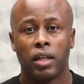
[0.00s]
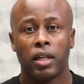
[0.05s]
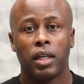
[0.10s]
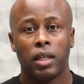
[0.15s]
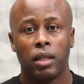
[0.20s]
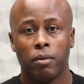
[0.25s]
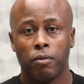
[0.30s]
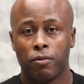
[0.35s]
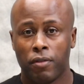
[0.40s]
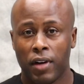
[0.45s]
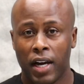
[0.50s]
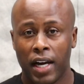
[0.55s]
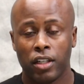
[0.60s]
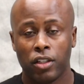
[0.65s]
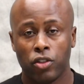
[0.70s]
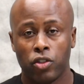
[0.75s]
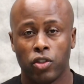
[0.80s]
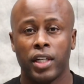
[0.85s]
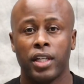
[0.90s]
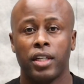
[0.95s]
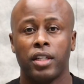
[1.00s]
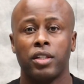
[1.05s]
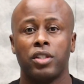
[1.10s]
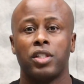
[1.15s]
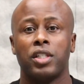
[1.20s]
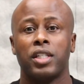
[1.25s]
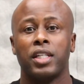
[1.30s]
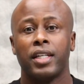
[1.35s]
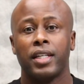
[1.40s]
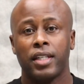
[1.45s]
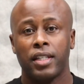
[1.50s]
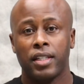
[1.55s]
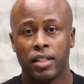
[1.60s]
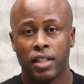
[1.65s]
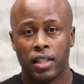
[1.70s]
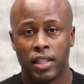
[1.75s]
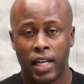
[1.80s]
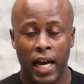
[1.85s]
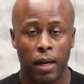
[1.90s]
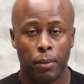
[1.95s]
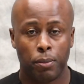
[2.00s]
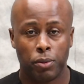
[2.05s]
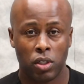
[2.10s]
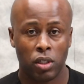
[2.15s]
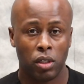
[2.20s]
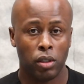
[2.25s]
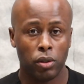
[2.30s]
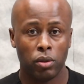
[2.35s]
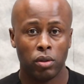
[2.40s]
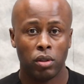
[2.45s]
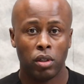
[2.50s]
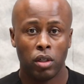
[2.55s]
lymphatic drainage is an absolute